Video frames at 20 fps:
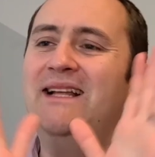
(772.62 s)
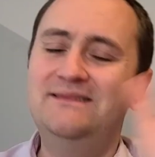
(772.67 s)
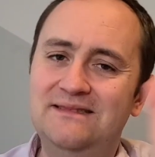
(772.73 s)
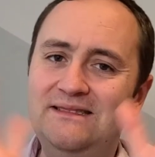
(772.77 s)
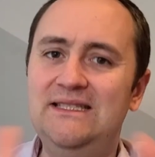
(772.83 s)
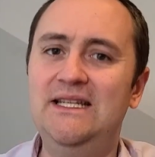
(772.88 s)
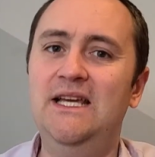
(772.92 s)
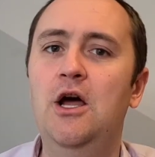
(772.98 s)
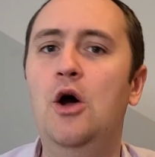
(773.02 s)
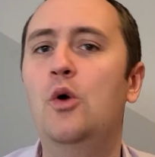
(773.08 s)

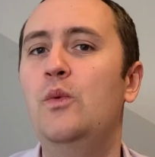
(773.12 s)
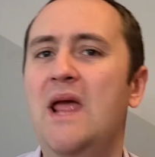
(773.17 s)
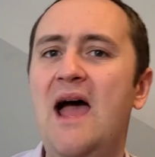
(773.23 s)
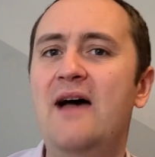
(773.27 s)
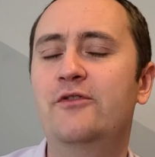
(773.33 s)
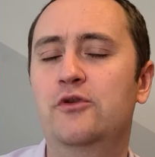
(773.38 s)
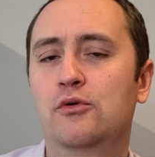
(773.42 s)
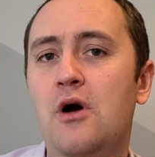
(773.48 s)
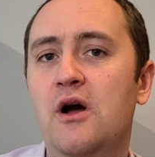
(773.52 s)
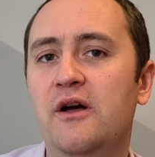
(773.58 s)
we
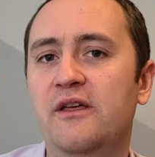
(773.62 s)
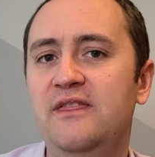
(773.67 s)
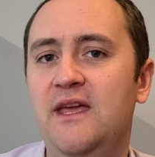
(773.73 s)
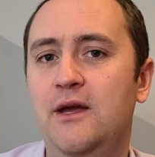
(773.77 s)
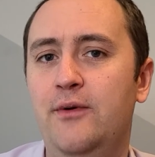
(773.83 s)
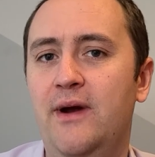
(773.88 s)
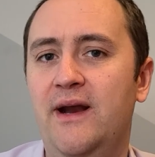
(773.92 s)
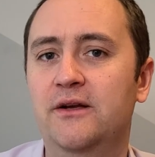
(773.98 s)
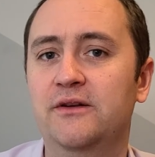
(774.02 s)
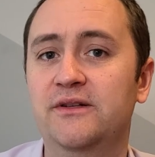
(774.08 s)
have the wrong
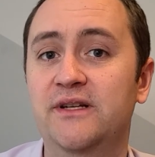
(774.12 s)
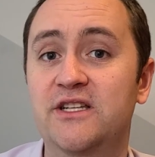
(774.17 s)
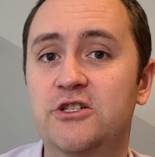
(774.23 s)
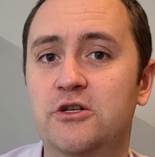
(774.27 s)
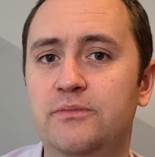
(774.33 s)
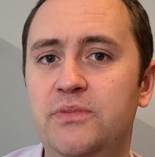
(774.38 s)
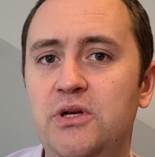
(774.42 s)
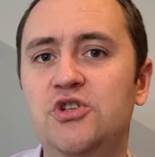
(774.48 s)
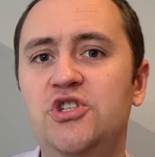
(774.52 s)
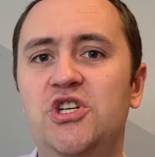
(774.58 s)
theoretical
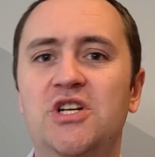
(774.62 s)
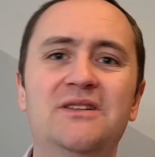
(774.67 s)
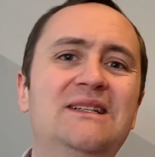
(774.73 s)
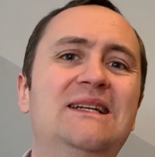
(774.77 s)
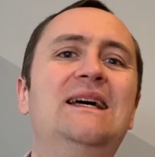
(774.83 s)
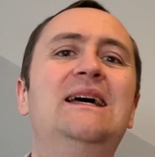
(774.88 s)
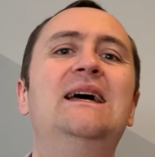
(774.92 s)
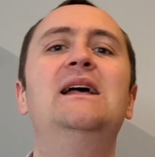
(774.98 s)
distribution.